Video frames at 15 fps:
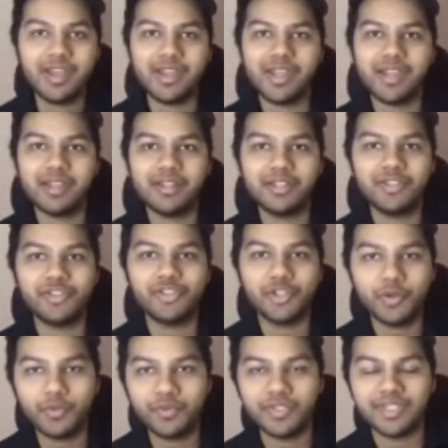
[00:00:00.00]
And in
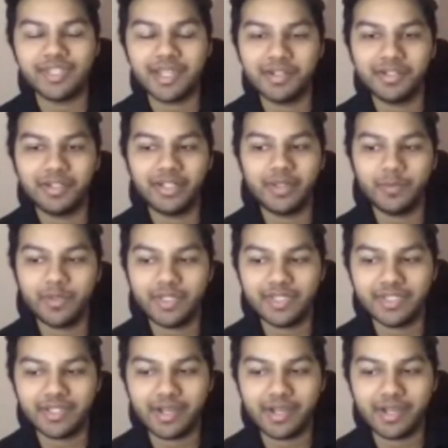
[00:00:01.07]
June, suddenly we